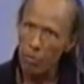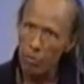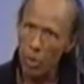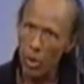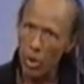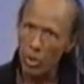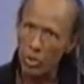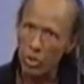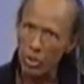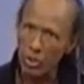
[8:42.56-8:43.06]

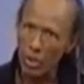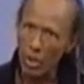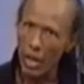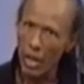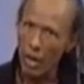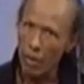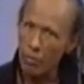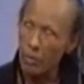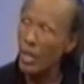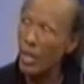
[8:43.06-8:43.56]
But
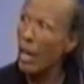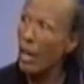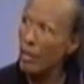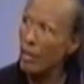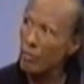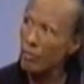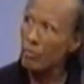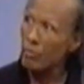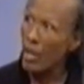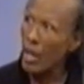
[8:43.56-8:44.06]
yeah,
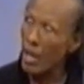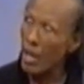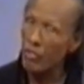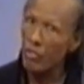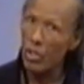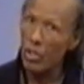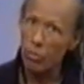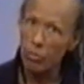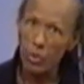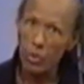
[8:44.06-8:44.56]
I've
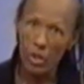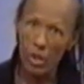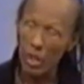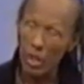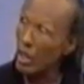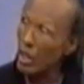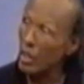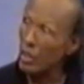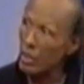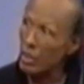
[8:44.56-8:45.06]
helped her
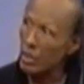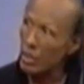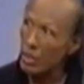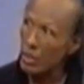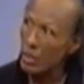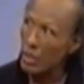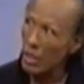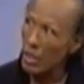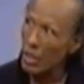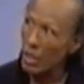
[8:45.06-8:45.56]
and others
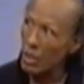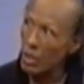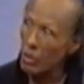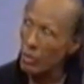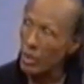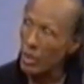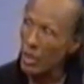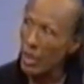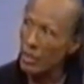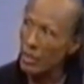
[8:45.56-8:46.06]

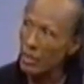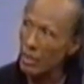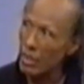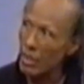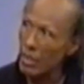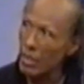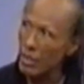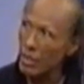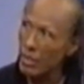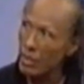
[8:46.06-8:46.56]
with
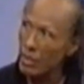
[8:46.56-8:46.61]
cancer.